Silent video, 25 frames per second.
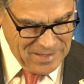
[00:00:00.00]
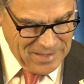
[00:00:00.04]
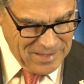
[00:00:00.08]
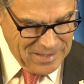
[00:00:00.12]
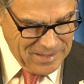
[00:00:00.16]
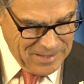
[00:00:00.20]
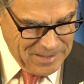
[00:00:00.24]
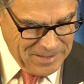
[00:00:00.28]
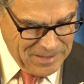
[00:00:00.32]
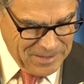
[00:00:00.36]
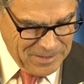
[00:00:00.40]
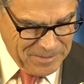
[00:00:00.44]

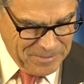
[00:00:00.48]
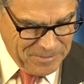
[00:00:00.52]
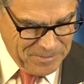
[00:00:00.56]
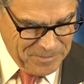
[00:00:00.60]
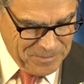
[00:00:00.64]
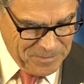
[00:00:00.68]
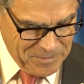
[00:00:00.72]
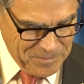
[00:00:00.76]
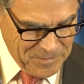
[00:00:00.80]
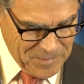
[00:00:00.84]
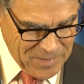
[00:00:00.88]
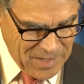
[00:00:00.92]
Um,
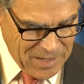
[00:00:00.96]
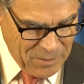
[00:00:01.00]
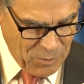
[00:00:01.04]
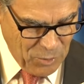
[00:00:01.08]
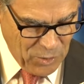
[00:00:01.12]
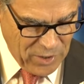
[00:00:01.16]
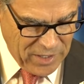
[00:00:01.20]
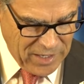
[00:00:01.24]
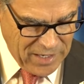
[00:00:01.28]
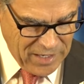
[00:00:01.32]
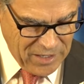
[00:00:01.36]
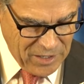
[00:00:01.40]
I
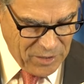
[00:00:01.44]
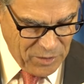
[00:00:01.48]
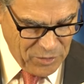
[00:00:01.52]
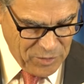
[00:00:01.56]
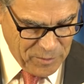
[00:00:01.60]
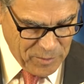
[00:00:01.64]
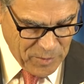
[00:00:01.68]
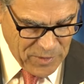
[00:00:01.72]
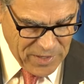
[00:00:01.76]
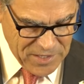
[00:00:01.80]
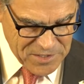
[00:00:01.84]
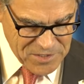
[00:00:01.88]
want to echo the
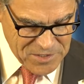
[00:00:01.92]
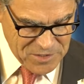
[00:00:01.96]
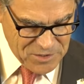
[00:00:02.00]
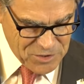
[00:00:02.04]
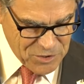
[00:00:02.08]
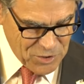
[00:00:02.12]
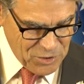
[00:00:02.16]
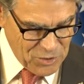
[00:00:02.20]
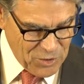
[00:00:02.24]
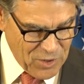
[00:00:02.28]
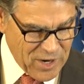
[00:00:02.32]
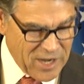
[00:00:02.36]
President's
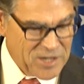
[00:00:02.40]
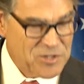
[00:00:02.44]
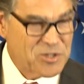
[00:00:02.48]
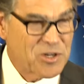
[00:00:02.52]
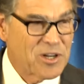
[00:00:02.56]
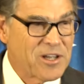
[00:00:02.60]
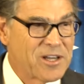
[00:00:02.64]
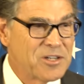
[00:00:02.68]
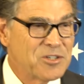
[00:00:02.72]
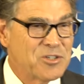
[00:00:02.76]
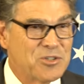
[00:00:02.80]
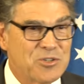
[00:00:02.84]

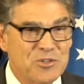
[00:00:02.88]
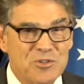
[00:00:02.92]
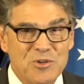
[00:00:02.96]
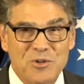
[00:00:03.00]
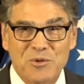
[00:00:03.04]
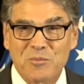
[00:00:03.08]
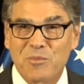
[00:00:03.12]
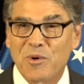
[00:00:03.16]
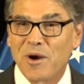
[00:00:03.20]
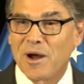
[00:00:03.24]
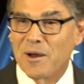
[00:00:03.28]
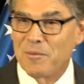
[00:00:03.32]
congratulations to
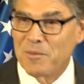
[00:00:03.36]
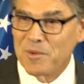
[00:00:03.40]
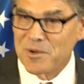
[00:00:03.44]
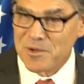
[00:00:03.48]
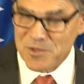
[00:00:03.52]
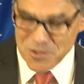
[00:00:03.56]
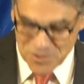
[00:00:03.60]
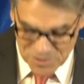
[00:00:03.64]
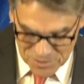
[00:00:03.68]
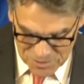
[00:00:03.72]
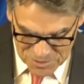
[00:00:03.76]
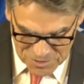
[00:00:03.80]
the Prime
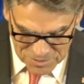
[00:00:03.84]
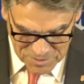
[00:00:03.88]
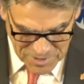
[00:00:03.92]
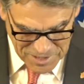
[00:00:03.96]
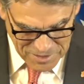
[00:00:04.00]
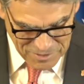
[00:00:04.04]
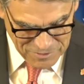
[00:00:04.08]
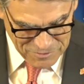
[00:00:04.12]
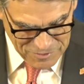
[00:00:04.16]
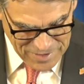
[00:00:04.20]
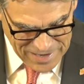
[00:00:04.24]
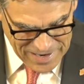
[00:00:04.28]
Minister, as a
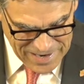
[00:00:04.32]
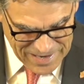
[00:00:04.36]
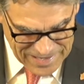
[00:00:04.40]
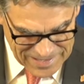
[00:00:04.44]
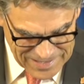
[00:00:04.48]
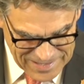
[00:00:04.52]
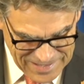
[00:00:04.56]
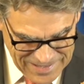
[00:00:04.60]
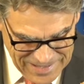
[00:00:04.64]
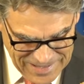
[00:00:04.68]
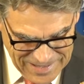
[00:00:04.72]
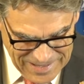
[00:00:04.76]
matter of fact,